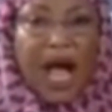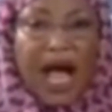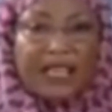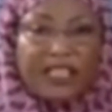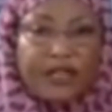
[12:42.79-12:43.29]

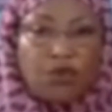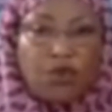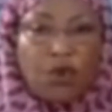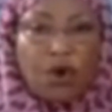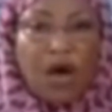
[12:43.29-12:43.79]

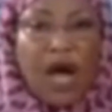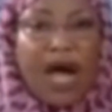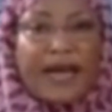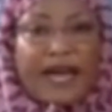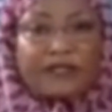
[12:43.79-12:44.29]
Atiku
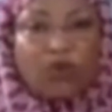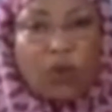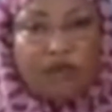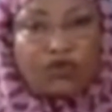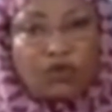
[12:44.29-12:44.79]
and
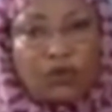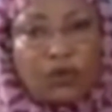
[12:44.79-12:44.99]
Asiwaju.